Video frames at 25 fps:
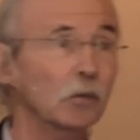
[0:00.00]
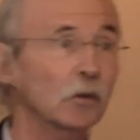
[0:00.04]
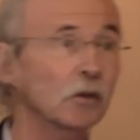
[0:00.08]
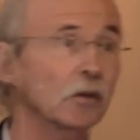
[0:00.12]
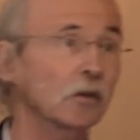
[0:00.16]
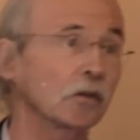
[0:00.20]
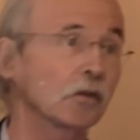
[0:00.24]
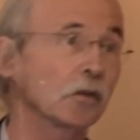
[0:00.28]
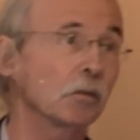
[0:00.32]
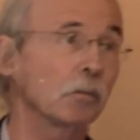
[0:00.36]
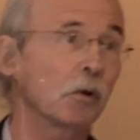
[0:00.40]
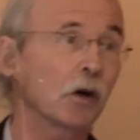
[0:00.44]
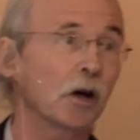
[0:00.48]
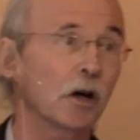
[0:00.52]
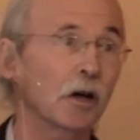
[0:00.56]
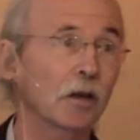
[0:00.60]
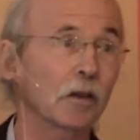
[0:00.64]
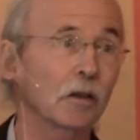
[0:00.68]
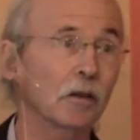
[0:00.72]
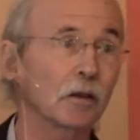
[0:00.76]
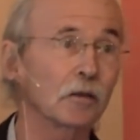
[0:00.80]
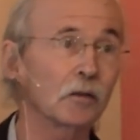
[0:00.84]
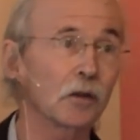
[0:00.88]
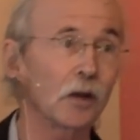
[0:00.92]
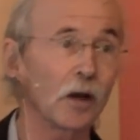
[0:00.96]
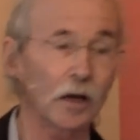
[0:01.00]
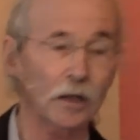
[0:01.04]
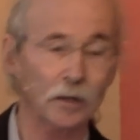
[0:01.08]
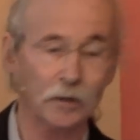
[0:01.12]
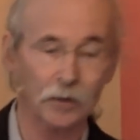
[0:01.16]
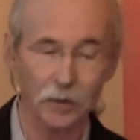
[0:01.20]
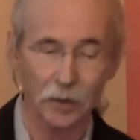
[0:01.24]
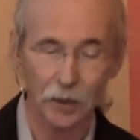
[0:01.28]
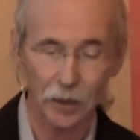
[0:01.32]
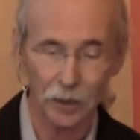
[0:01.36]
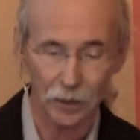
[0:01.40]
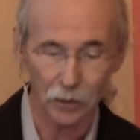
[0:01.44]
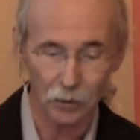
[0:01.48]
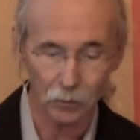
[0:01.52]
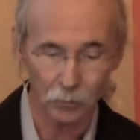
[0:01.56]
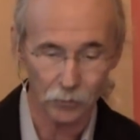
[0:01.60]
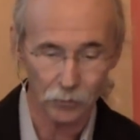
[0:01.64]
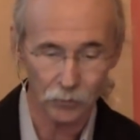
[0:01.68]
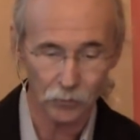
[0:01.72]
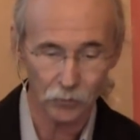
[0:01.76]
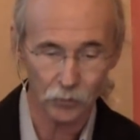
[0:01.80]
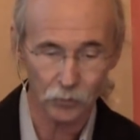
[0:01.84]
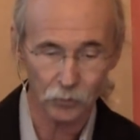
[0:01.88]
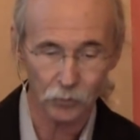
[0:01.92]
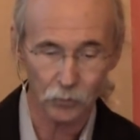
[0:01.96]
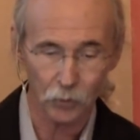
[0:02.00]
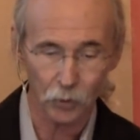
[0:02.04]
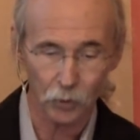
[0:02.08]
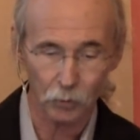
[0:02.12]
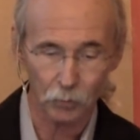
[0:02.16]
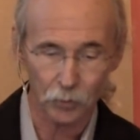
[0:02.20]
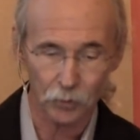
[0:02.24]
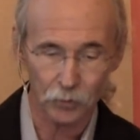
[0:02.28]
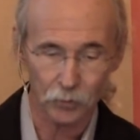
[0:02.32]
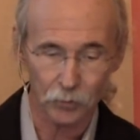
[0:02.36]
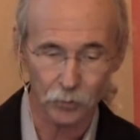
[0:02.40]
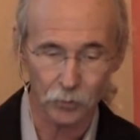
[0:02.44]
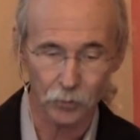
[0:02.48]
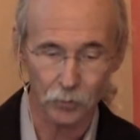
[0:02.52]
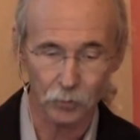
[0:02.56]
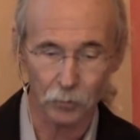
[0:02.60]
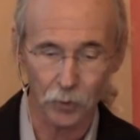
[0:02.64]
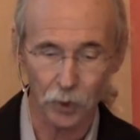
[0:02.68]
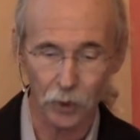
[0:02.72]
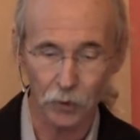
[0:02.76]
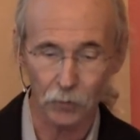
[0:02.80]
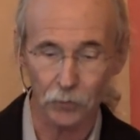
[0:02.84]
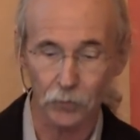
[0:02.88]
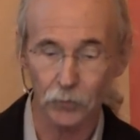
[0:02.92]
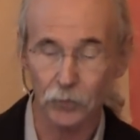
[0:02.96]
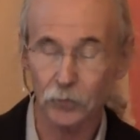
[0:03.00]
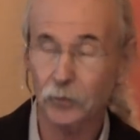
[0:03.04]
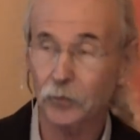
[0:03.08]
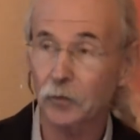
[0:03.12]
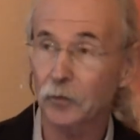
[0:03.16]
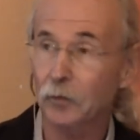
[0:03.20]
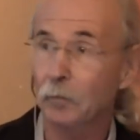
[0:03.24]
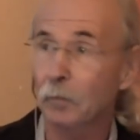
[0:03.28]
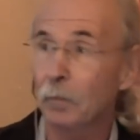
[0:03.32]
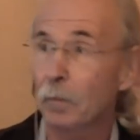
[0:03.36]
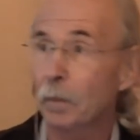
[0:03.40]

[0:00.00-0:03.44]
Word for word: which is the part of the talk that I always look forward to the most